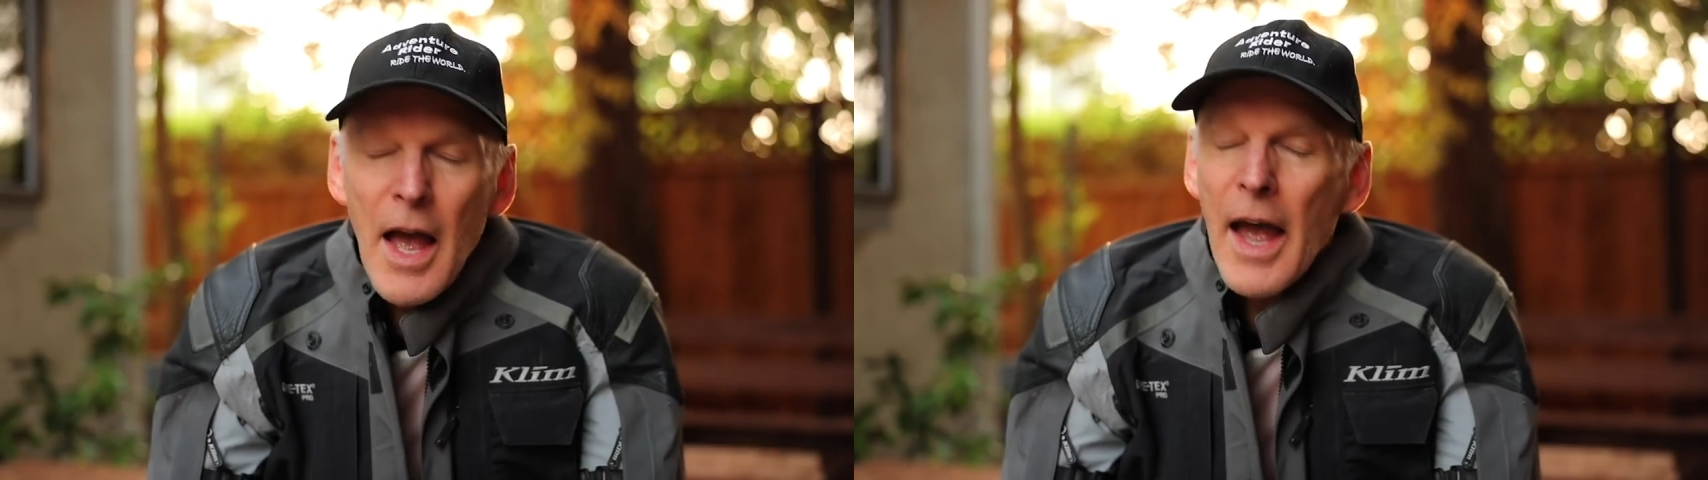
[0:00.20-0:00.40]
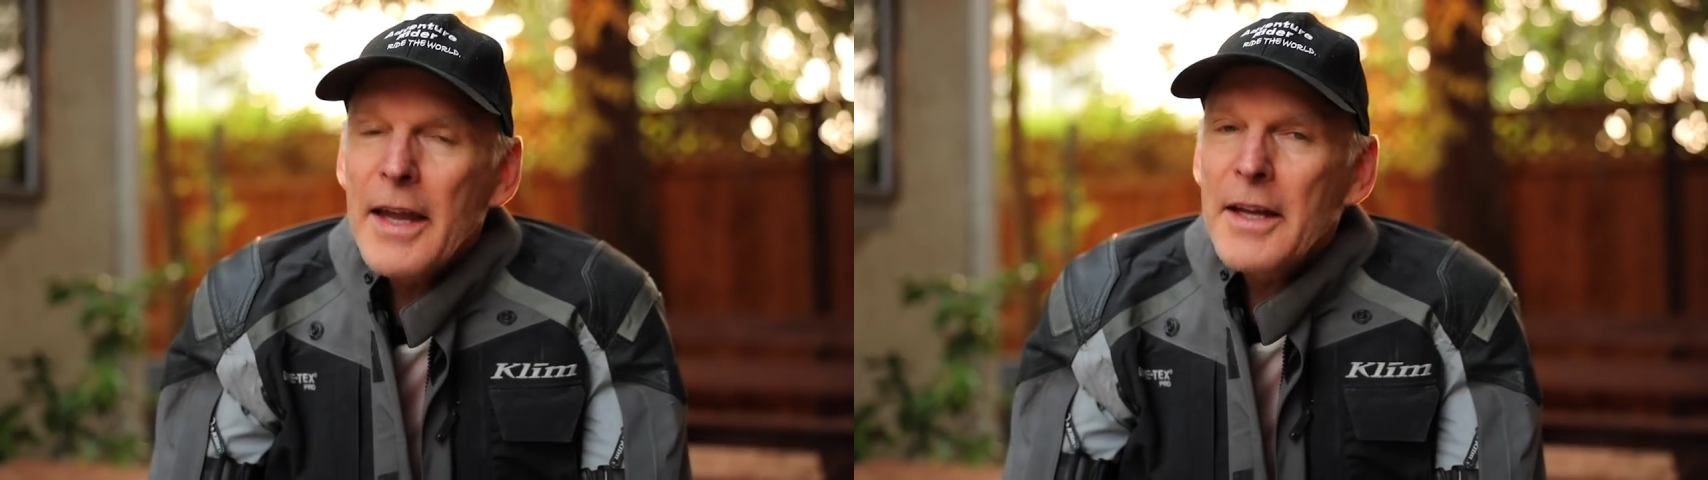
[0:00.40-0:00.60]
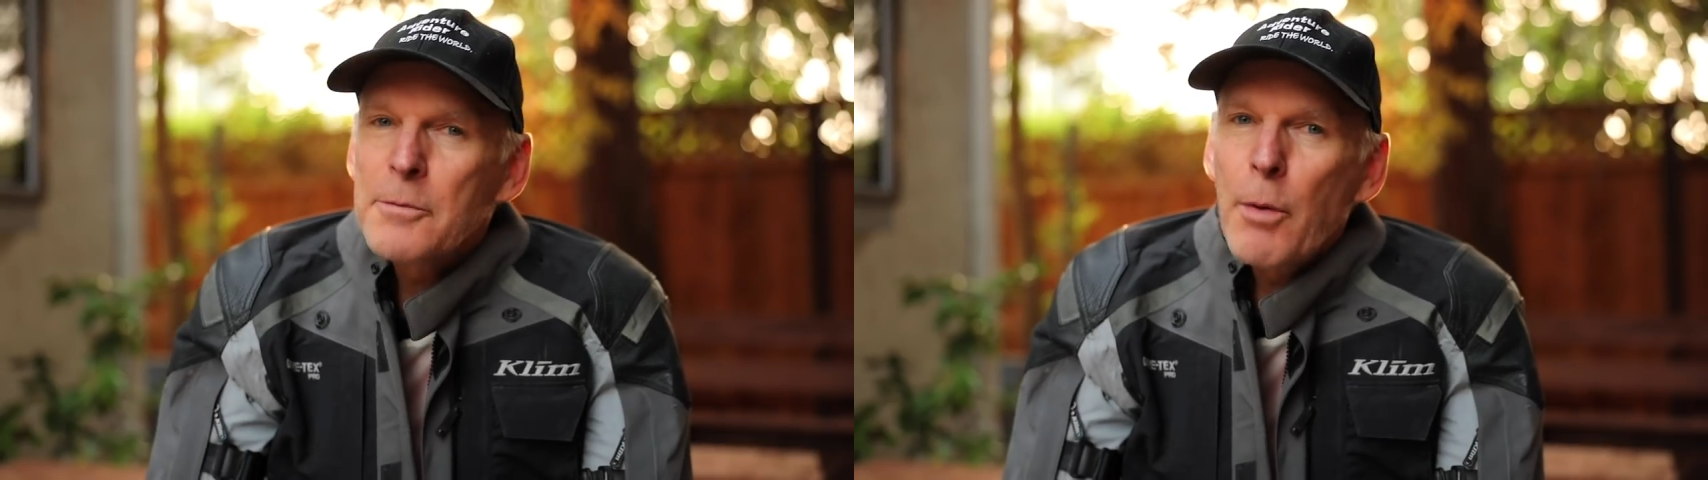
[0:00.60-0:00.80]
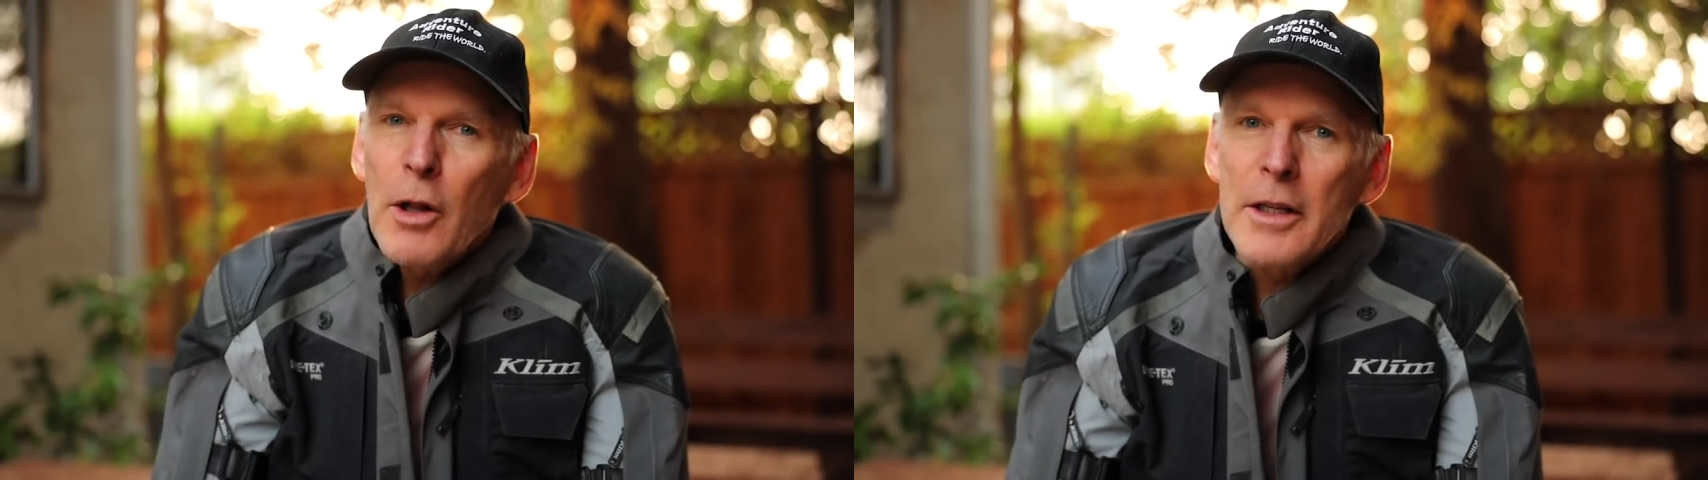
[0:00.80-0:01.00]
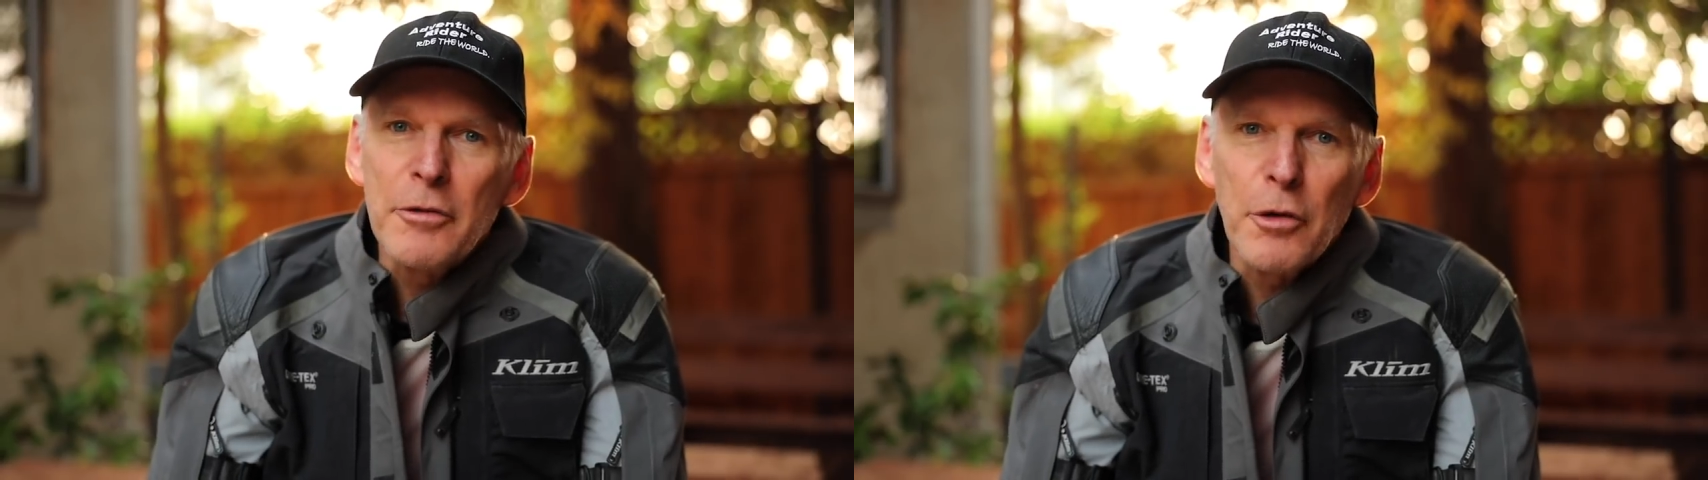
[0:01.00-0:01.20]
Hey, it's
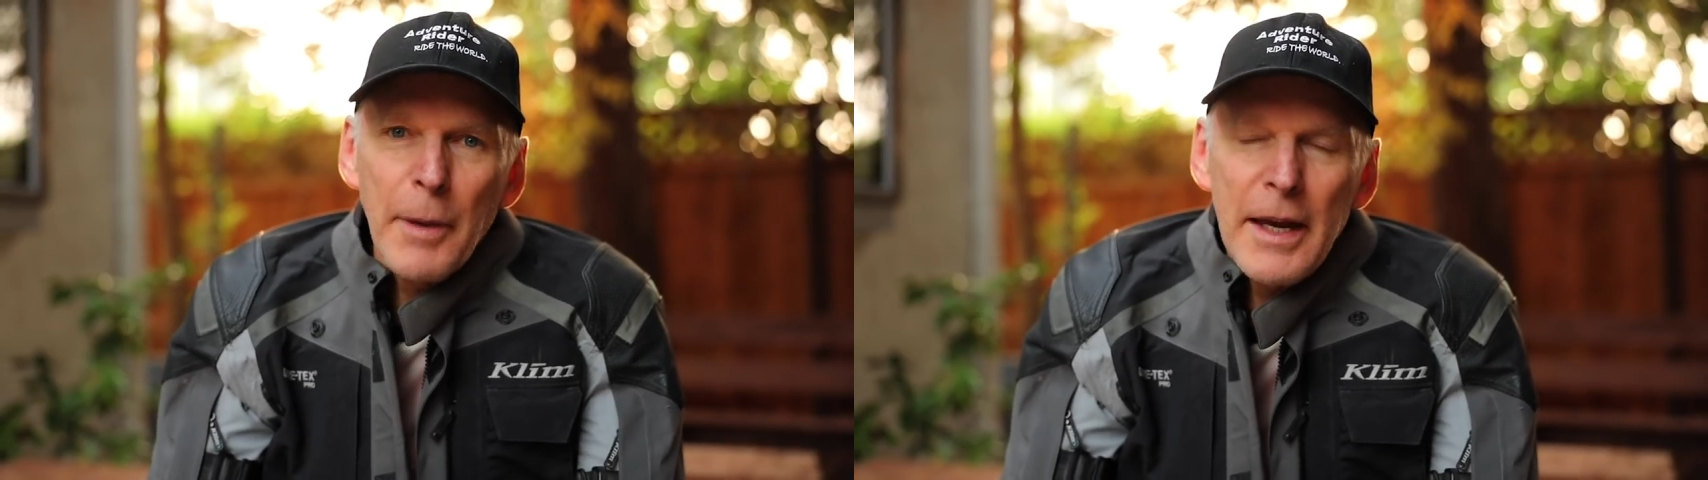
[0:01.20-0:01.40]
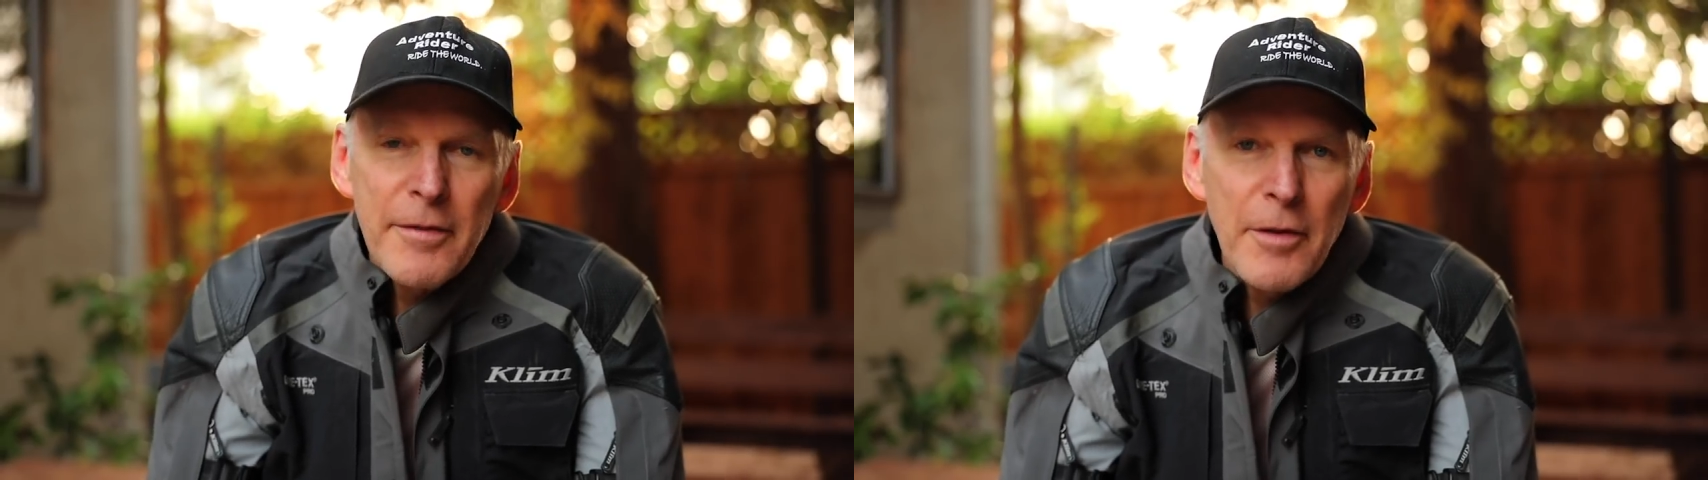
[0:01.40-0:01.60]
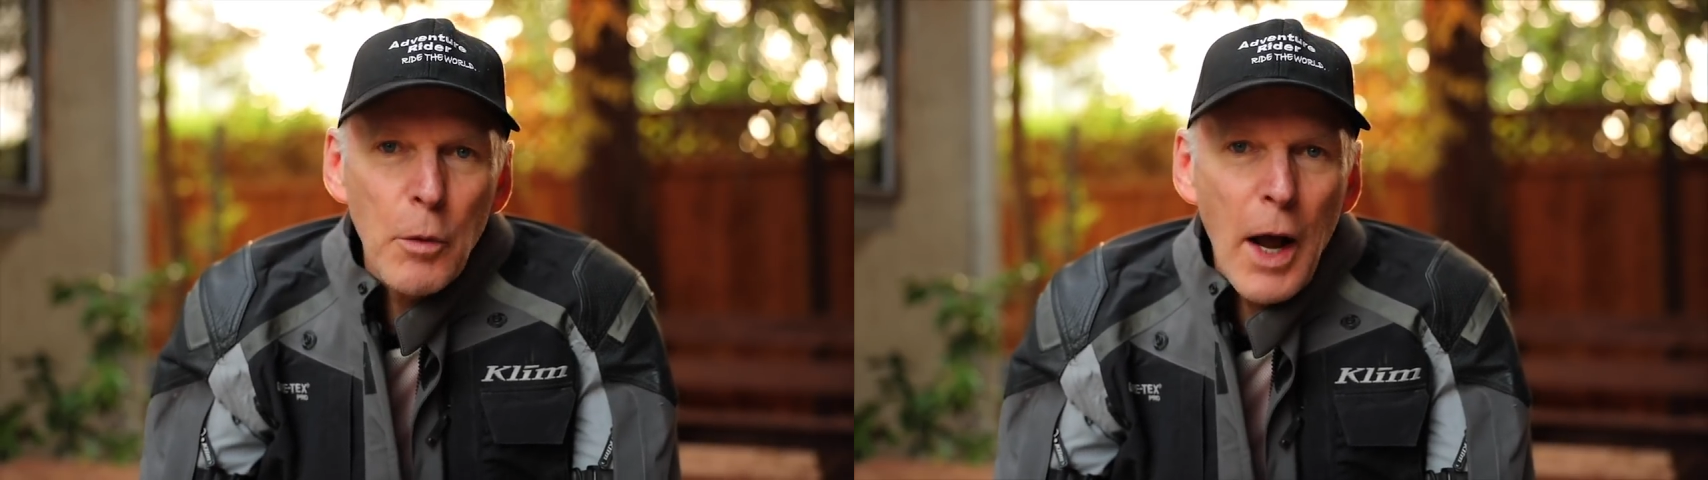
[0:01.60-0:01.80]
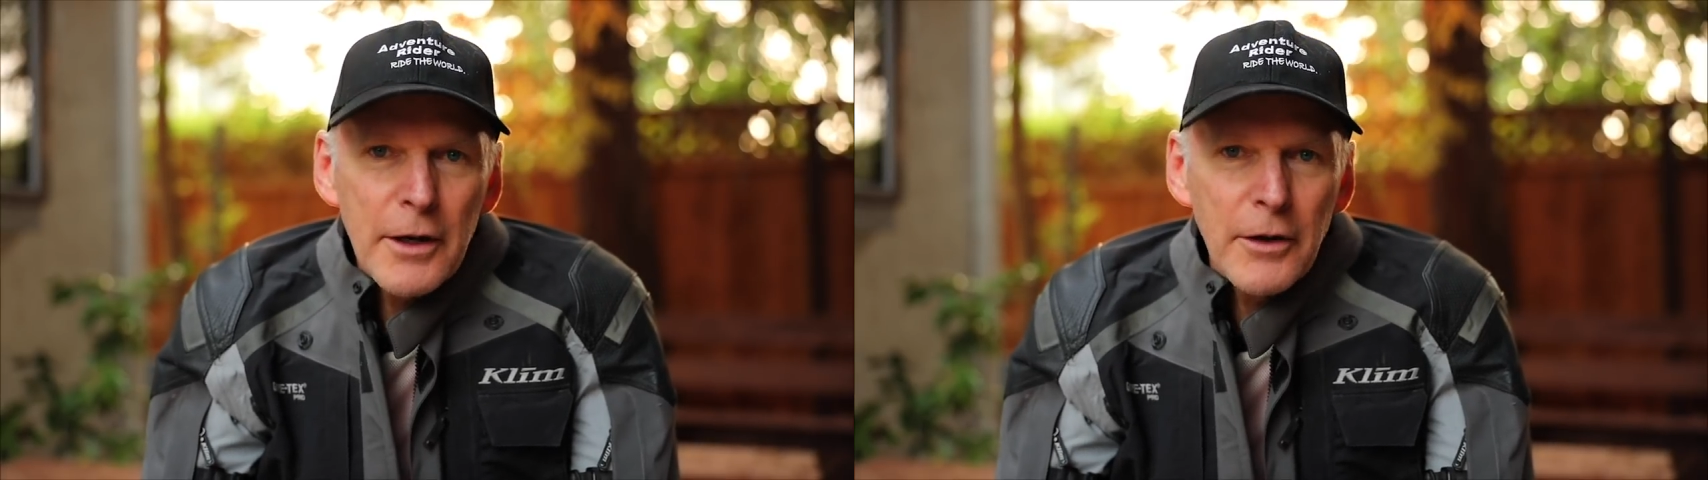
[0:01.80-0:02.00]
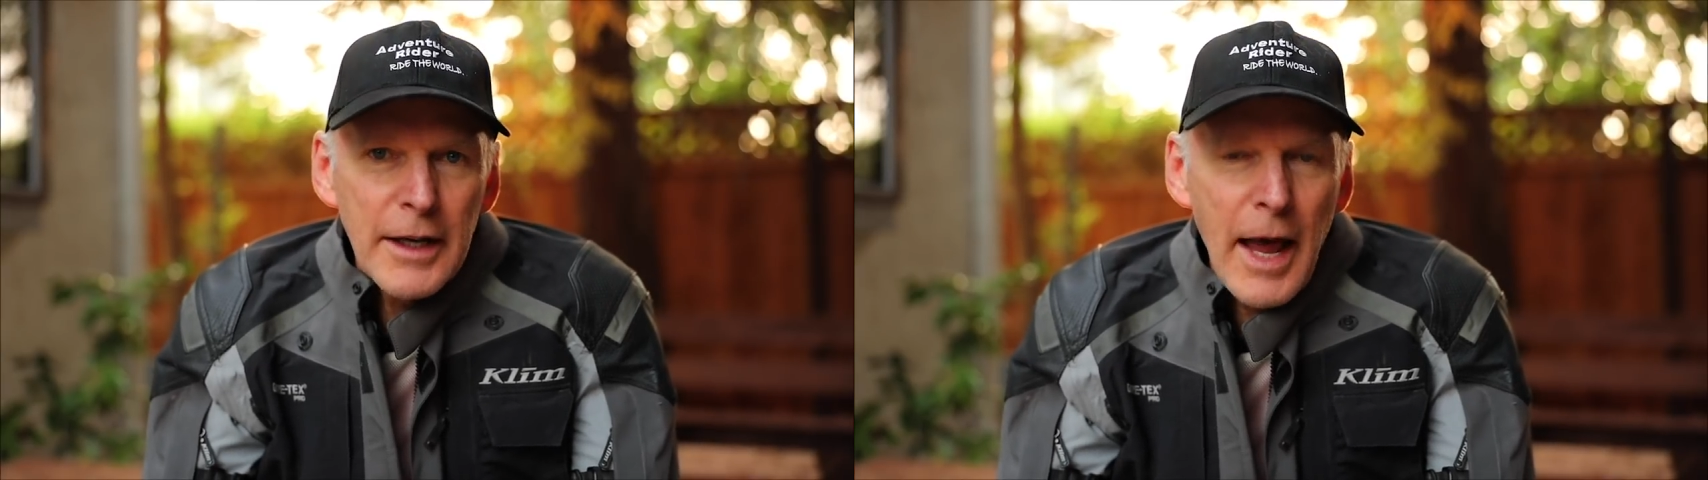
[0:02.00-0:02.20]
Baldy from ADVRider,